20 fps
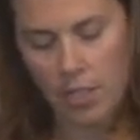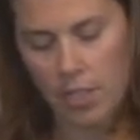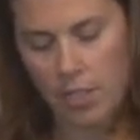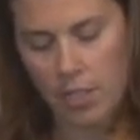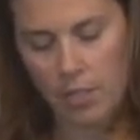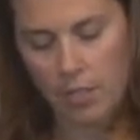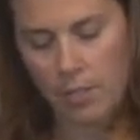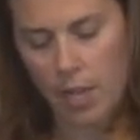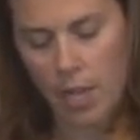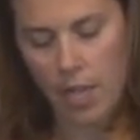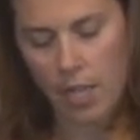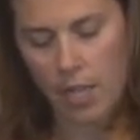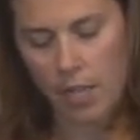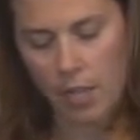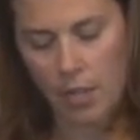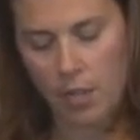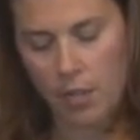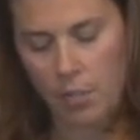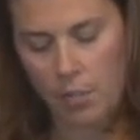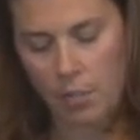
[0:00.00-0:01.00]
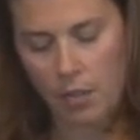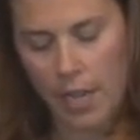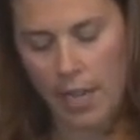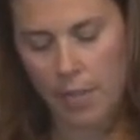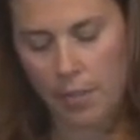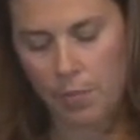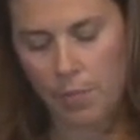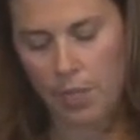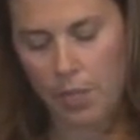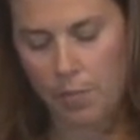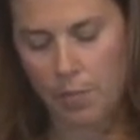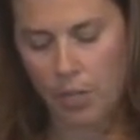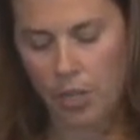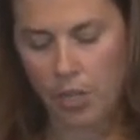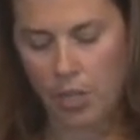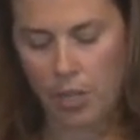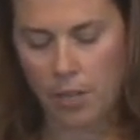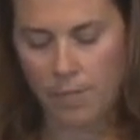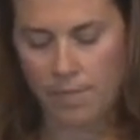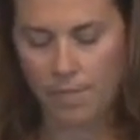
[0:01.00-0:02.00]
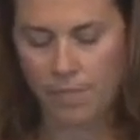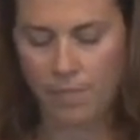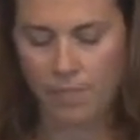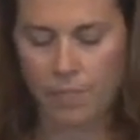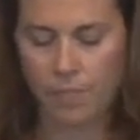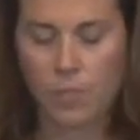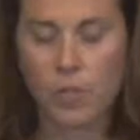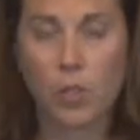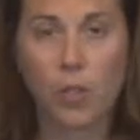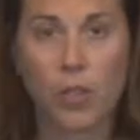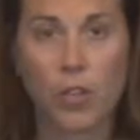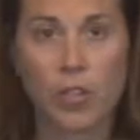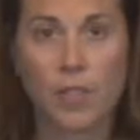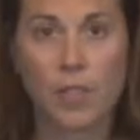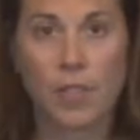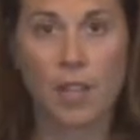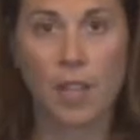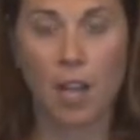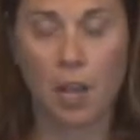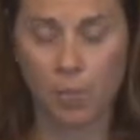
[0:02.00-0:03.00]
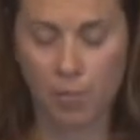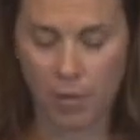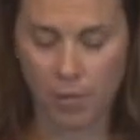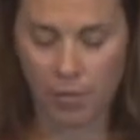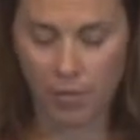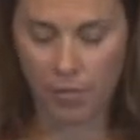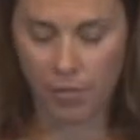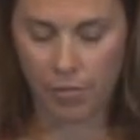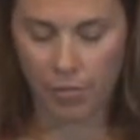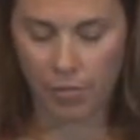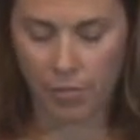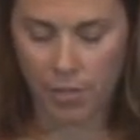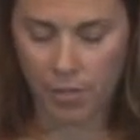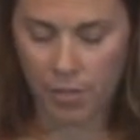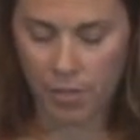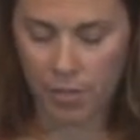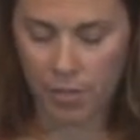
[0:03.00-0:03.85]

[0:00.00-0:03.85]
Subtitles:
in my black bean burger. So there's the cup of